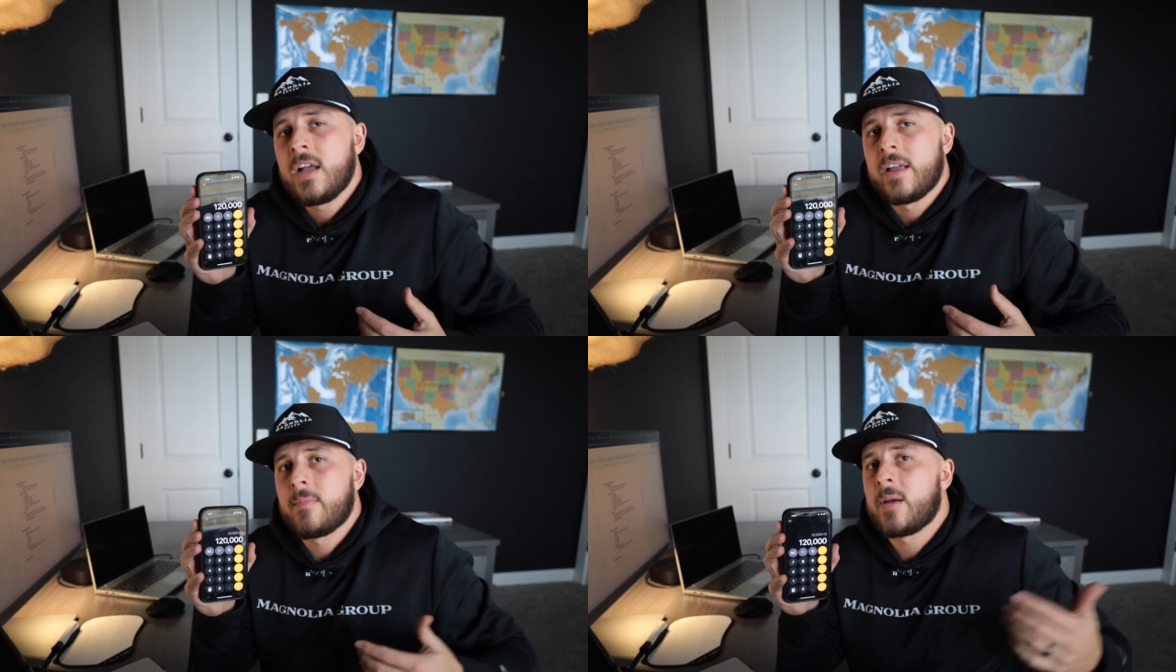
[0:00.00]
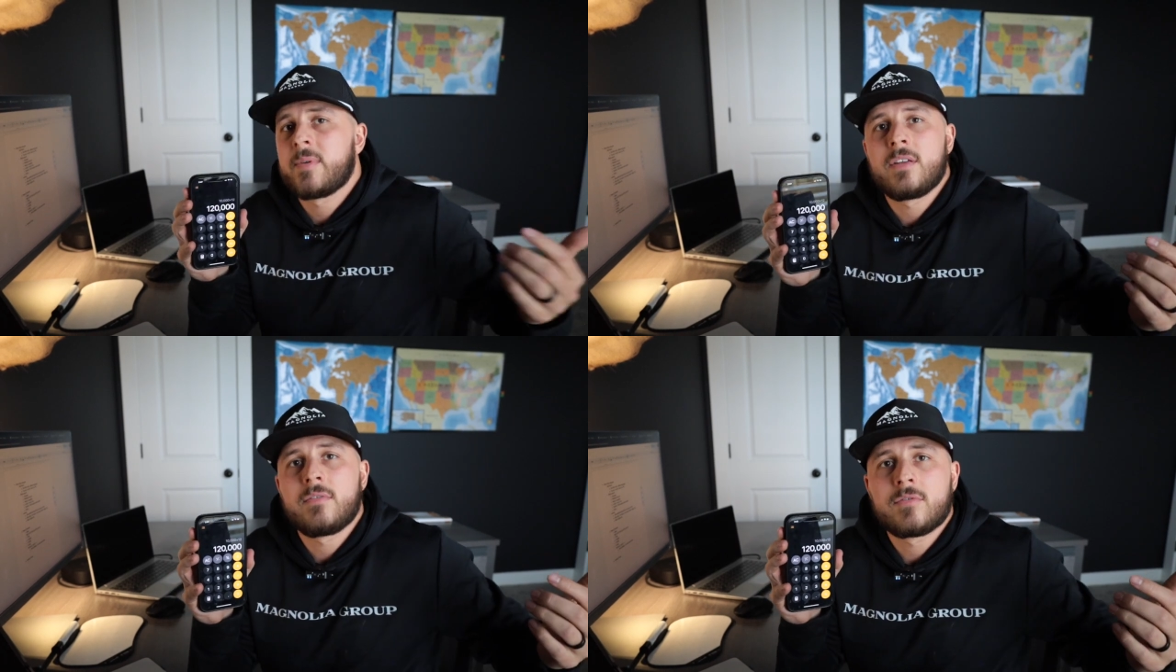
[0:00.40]
it might
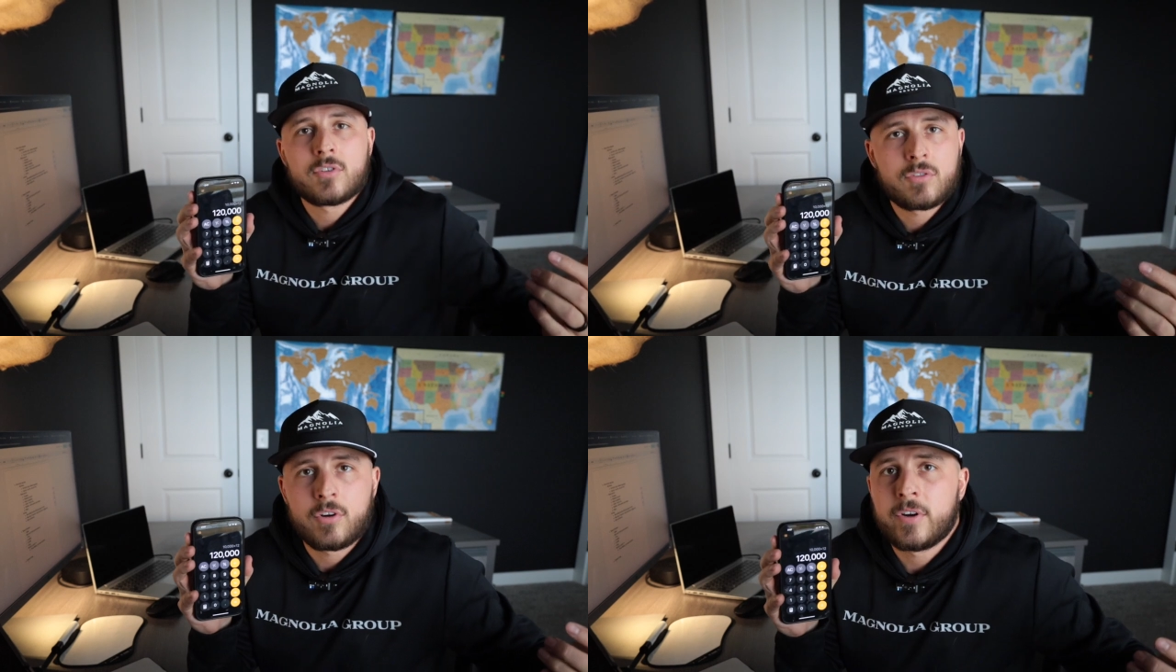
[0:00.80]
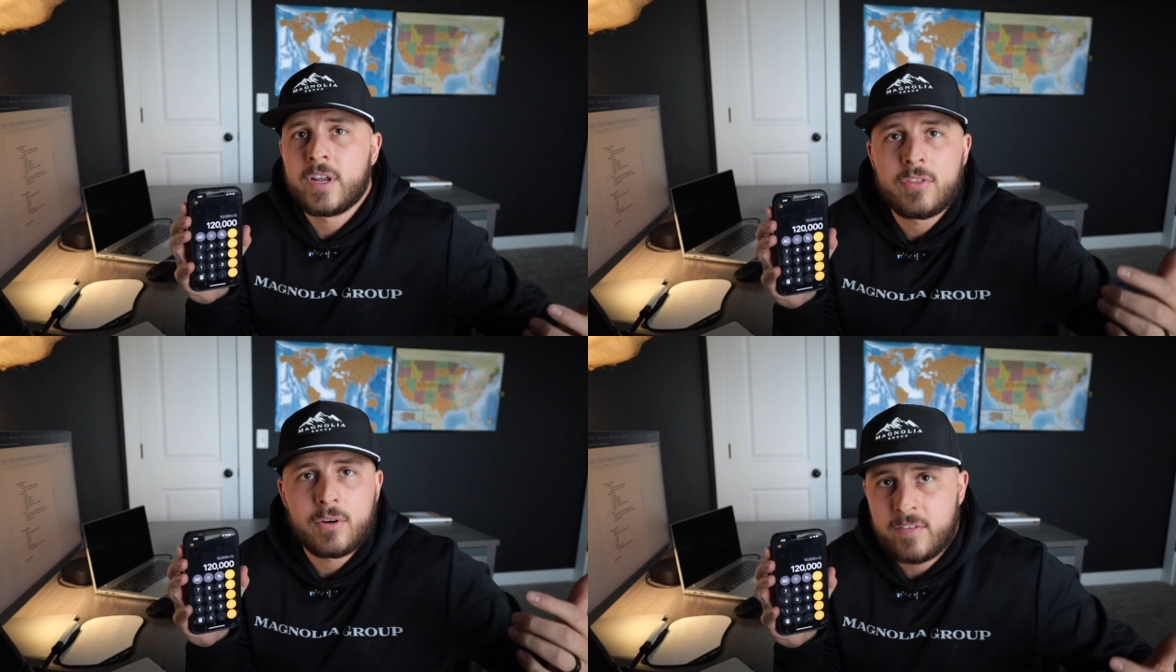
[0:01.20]
be
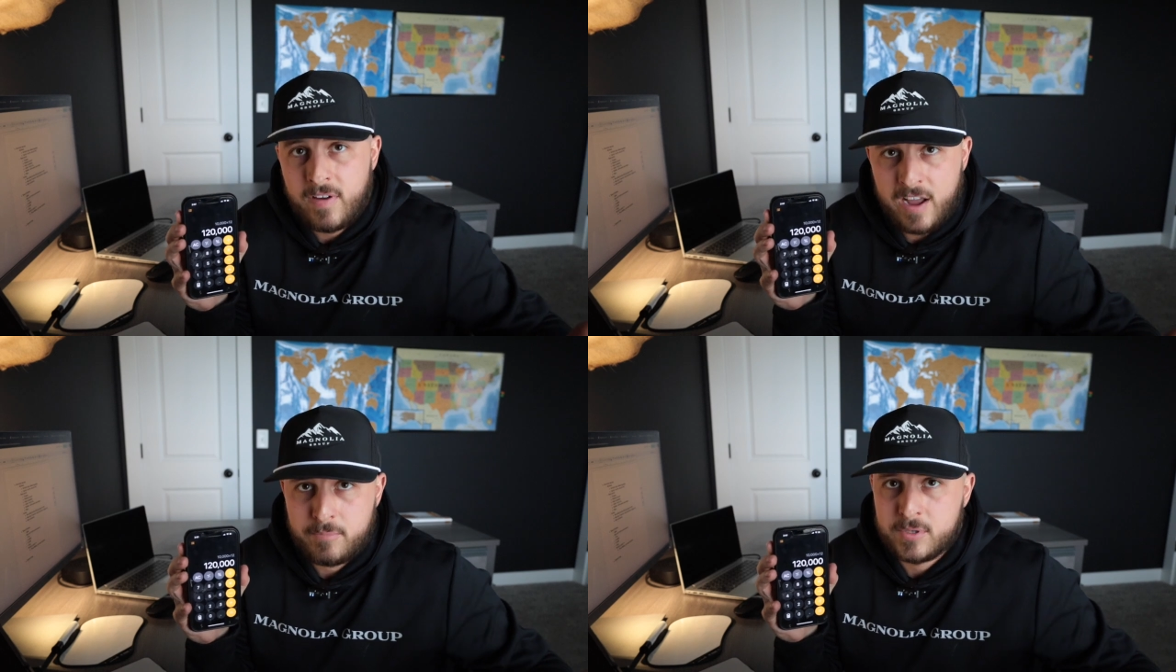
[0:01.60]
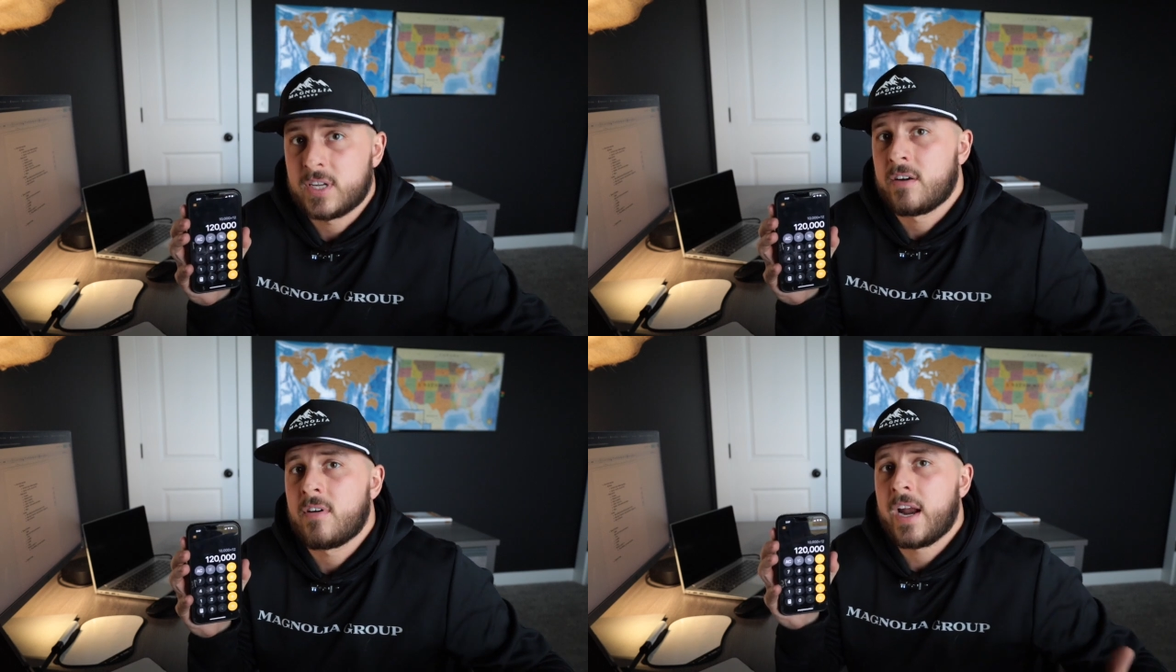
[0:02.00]

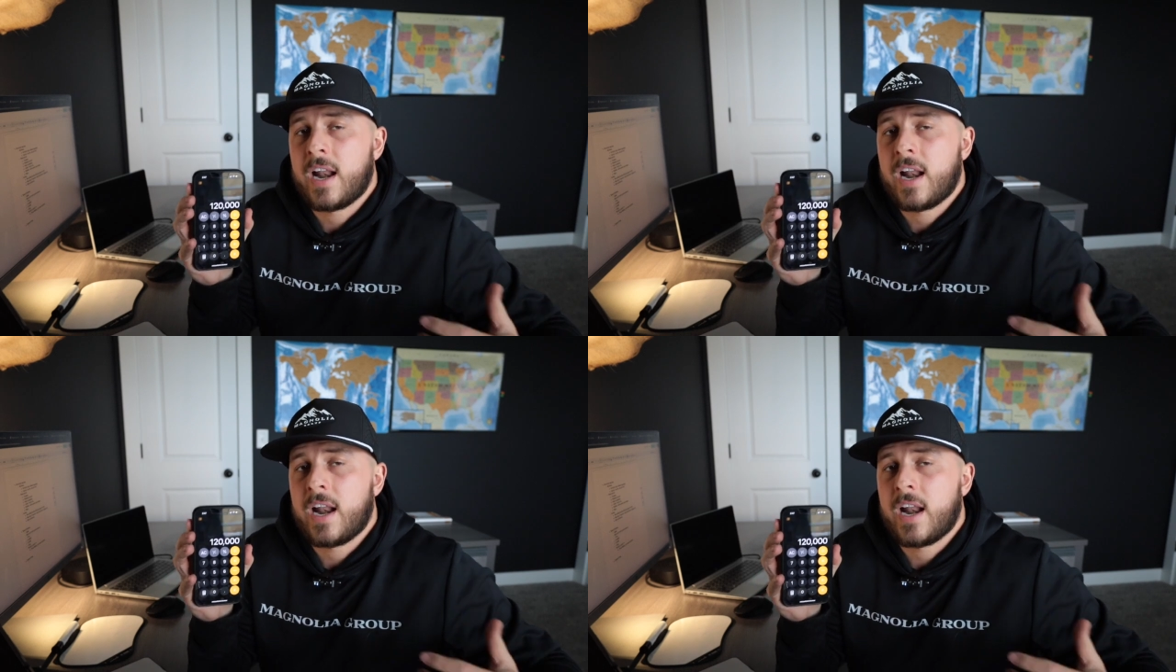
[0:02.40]
30-35%, right?